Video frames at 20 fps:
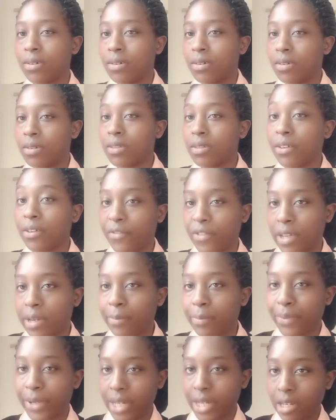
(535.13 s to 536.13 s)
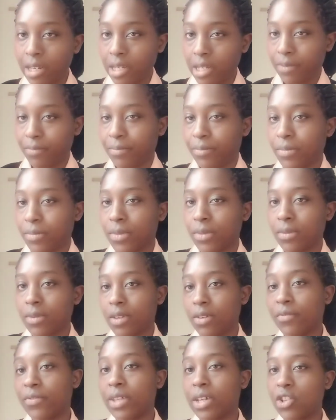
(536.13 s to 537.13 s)
they feel pain
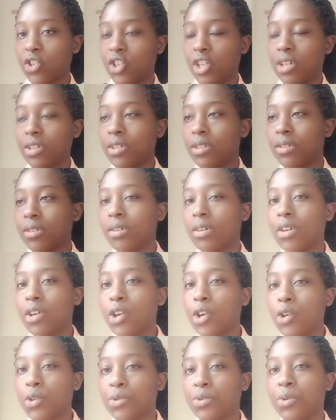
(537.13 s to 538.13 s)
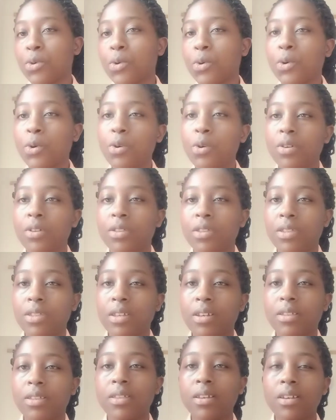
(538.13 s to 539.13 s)
of the chest, so they